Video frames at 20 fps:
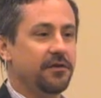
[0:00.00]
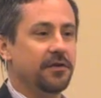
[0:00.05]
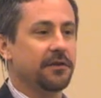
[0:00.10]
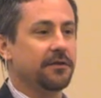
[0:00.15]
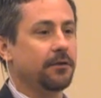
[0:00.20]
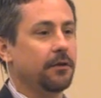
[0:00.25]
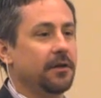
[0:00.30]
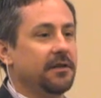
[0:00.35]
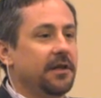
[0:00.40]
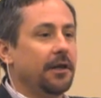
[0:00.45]
and
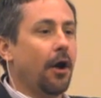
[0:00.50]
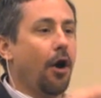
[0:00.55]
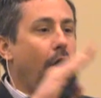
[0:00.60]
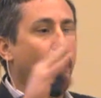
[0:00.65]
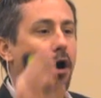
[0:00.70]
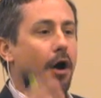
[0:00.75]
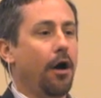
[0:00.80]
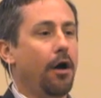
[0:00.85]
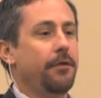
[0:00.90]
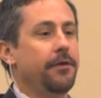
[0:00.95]
just looked at
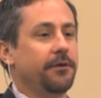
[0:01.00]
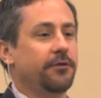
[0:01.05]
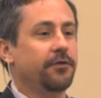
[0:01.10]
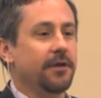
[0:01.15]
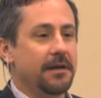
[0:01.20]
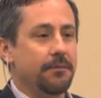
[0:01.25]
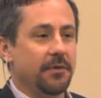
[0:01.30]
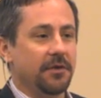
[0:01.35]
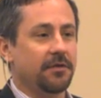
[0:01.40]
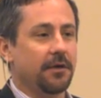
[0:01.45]
all the
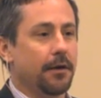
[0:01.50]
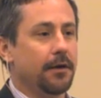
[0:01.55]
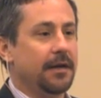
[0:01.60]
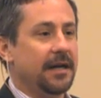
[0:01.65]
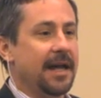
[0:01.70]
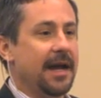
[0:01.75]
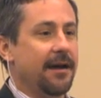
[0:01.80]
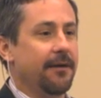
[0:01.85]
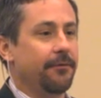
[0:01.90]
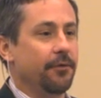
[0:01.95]
treatments on
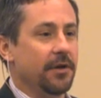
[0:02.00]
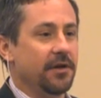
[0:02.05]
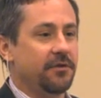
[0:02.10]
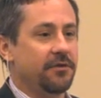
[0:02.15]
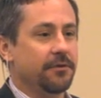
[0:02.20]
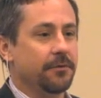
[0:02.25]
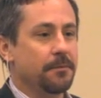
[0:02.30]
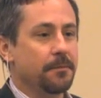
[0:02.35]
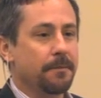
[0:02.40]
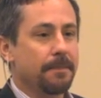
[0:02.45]
an
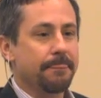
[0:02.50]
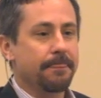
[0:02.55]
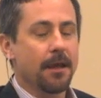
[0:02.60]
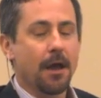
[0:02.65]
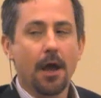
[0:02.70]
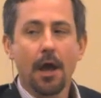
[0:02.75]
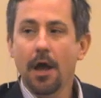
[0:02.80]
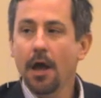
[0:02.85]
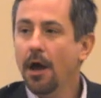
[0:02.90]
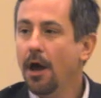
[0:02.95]
average,
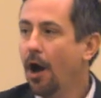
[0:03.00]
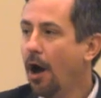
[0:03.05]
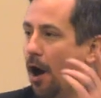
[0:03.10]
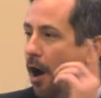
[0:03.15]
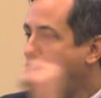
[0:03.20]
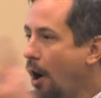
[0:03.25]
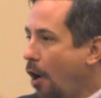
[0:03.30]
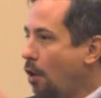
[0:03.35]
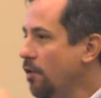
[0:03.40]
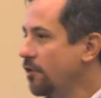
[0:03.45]

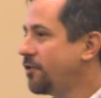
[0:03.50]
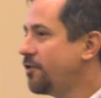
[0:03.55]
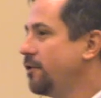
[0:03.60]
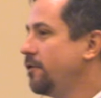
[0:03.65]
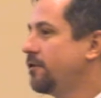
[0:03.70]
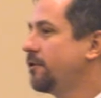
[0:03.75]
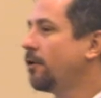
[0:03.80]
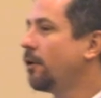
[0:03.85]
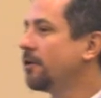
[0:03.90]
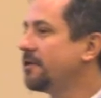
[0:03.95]

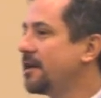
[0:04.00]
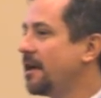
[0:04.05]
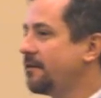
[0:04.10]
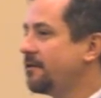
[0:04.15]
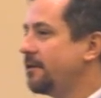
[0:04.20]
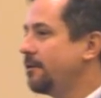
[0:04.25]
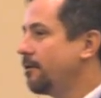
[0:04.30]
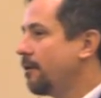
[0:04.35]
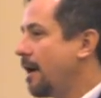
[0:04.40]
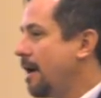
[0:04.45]
OSU soil
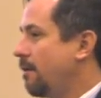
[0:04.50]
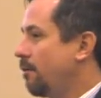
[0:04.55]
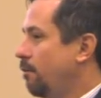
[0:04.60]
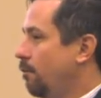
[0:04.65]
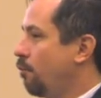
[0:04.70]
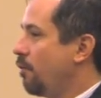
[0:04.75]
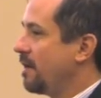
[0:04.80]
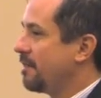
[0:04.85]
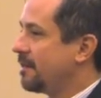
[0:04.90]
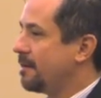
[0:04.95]
testing rate
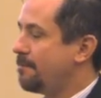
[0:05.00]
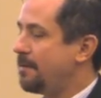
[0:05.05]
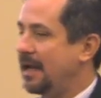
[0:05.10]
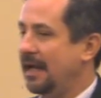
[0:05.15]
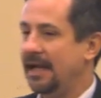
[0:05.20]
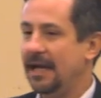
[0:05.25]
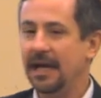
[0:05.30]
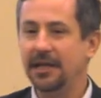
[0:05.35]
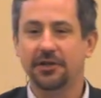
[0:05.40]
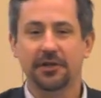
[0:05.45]
with the
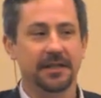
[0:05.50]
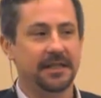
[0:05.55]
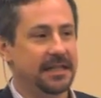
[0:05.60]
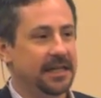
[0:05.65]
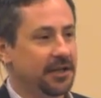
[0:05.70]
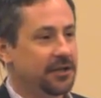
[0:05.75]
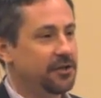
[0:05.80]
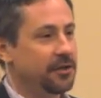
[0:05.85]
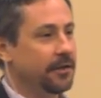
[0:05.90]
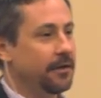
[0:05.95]
pH
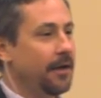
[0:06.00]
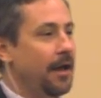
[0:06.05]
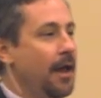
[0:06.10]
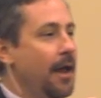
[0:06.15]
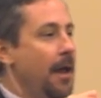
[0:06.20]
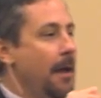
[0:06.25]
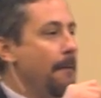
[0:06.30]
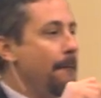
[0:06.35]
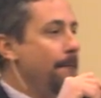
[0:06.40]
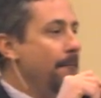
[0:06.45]
addition
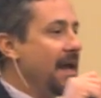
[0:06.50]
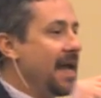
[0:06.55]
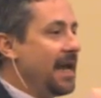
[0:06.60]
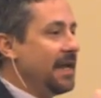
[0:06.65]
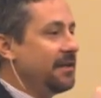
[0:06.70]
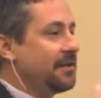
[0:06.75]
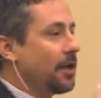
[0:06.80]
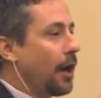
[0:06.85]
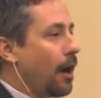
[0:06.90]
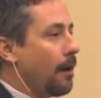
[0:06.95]

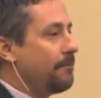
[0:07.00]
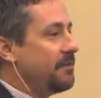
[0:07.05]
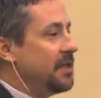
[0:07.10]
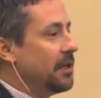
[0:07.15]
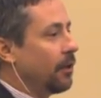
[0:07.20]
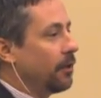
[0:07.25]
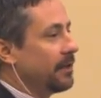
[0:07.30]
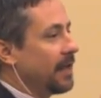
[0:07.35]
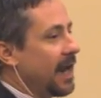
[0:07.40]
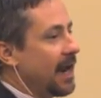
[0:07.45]
made top
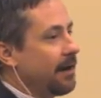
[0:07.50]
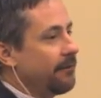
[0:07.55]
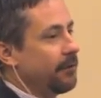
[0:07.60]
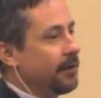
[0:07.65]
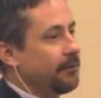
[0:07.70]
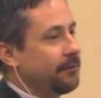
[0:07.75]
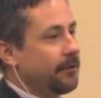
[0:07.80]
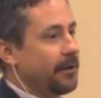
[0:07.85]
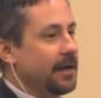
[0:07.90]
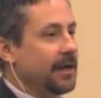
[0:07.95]
yield
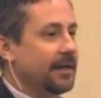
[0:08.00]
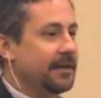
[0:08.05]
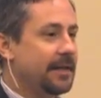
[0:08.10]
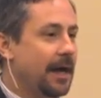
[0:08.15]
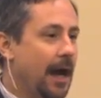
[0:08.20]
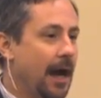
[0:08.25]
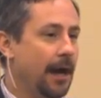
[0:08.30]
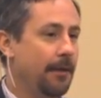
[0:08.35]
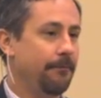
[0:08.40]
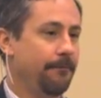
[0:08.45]
every freaking
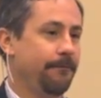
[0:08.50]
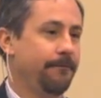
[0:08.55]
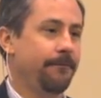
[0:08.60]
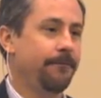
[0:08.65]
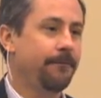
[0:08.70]
time.